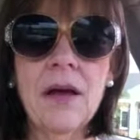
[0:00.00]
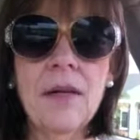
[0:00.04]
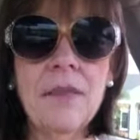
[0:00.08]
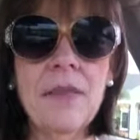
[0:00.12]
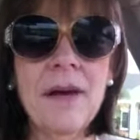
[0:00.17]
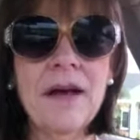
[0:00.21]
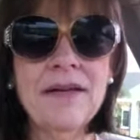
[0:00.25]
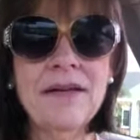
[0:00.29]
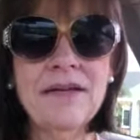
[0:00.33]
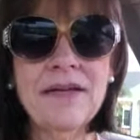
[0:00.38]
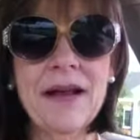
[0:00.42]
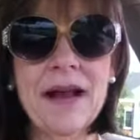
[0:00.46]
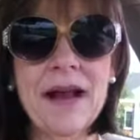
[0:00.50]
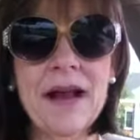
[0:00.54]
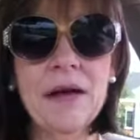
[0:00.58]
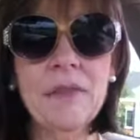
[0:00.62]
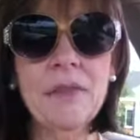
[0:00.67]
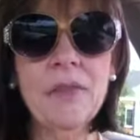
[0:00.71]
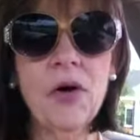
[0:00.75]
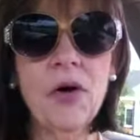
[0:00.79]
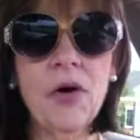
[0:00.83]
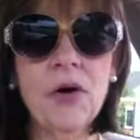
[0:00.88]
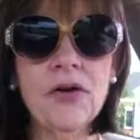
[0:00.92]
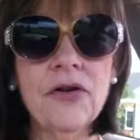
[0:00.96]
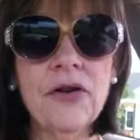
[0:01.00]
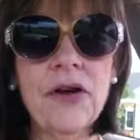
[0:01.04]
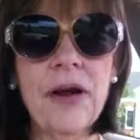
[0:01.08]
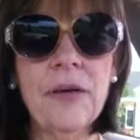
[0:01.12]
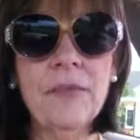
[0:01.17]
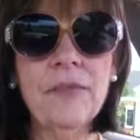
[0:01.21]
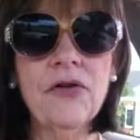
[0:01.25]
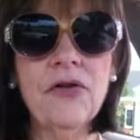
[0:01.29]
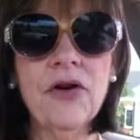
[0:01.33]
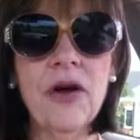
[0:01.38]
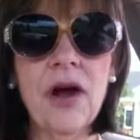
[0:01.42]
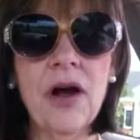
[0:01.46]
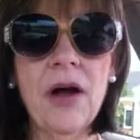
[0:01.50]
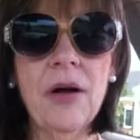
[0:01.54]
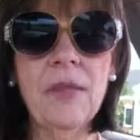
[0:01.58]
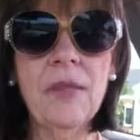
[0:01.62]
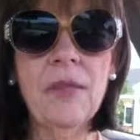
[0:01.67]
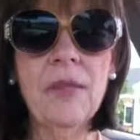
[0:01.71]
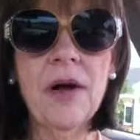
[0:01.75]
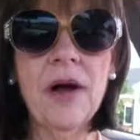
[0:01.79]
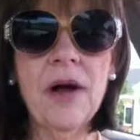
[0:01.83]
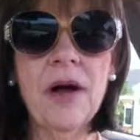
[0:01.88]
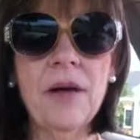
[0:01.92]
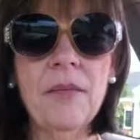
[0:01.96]
my second part-time job
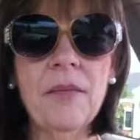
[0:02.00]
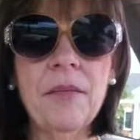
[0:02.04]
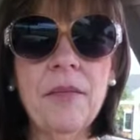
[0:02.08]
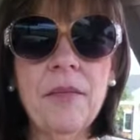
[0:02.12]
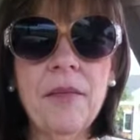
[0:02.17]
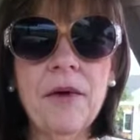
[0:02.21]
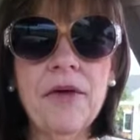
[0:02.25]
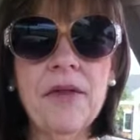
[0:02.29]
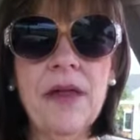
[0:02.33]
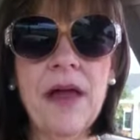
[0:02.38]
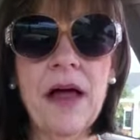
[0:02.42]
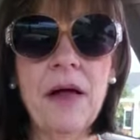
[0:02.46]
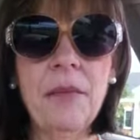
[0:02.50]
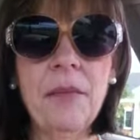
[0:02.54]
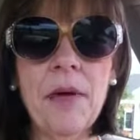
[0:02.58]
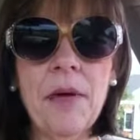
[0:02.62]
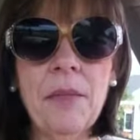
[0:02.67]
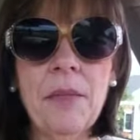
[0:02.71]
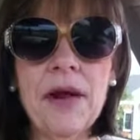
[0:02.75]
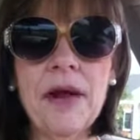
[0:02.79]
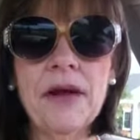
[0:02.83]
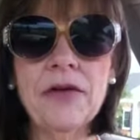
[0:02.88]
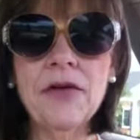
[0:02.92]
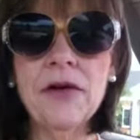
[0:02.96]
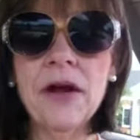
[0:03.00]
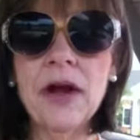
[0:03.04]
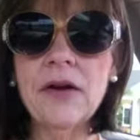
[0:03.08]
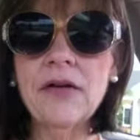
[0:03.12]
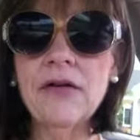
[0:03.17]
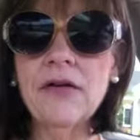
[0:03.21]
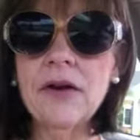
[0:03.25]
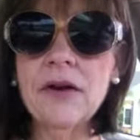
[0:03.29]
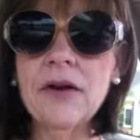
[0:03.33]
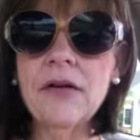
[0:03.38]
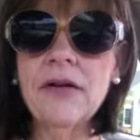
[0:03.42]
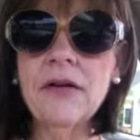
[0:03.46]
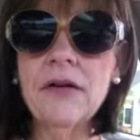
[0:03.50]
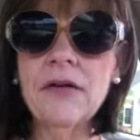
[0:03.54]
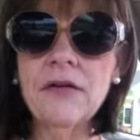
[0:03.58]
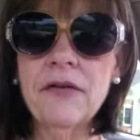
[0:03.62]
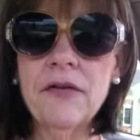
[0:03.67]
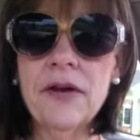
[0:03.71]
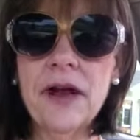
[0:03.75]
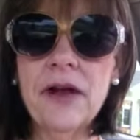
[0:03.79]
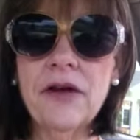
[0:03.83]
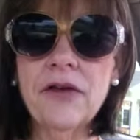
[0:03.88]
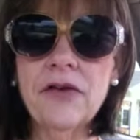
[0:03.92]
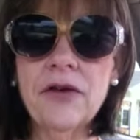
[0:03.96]
um, with Alabama Education
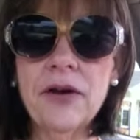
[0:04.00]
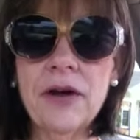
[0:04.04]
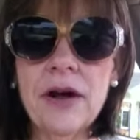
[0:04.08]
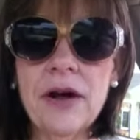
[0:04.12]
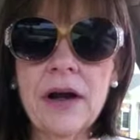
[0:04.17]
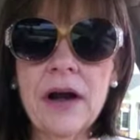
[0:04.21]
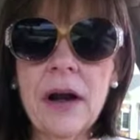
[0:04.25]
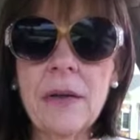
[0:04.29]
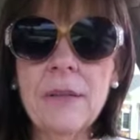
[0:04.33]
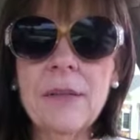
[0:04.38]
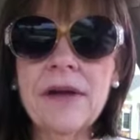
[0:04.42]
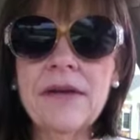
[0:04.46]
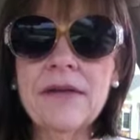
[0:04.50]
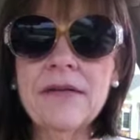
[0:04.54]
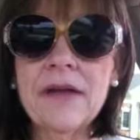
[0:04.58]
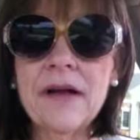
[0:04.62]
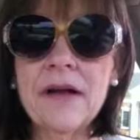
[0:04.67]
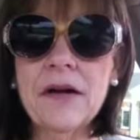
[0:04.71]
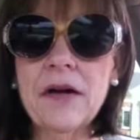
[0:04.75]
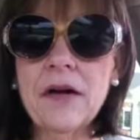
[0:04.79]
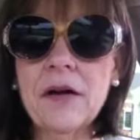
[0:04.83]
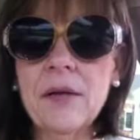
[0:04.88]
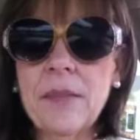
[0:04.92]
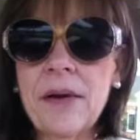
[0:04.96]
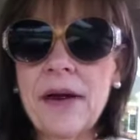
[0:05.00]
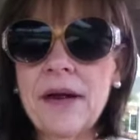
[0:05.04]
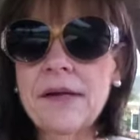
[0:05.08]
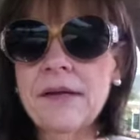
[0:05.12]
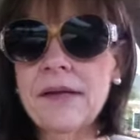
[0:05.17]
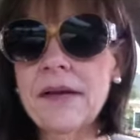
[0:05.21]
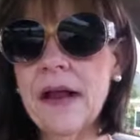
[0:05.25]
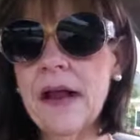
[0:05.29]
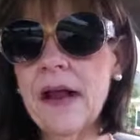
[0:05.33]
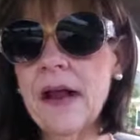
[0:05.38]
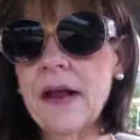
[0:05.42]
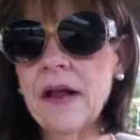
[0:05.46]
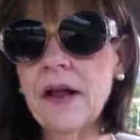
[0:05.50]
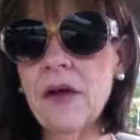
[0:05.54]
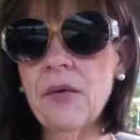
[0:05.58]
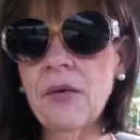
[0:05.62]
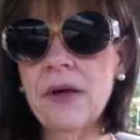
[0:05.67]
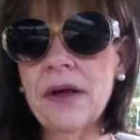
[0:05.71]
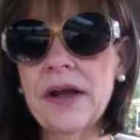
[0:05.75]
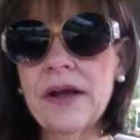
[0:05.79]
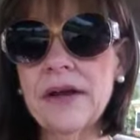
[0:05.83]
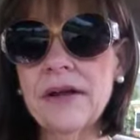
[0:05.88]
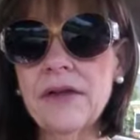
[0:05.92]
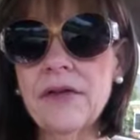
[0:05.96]
Association, and I'm excited about that,
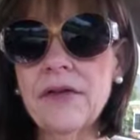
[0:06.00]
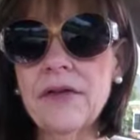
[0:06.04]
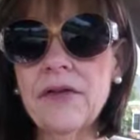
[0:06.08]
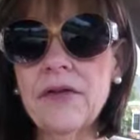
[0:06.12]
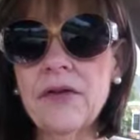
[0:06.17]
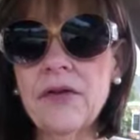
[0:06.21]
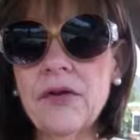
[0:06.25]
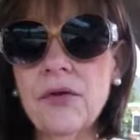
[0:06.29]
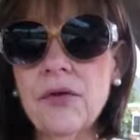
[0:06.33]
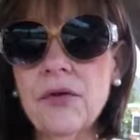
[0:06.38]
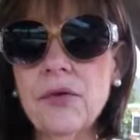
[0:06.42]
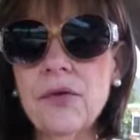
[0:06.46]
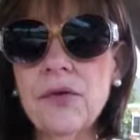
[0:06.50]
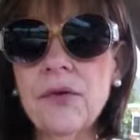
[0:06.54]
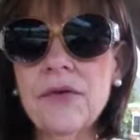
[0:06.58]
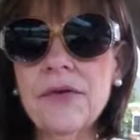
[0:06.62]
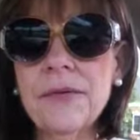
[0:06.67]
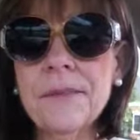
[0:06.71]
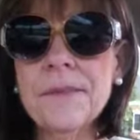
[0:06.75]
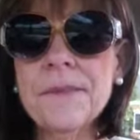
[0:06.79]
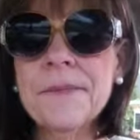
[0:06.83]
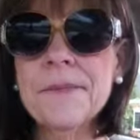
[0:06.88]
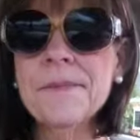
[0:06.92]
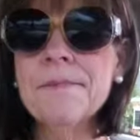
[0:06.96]
going into schools.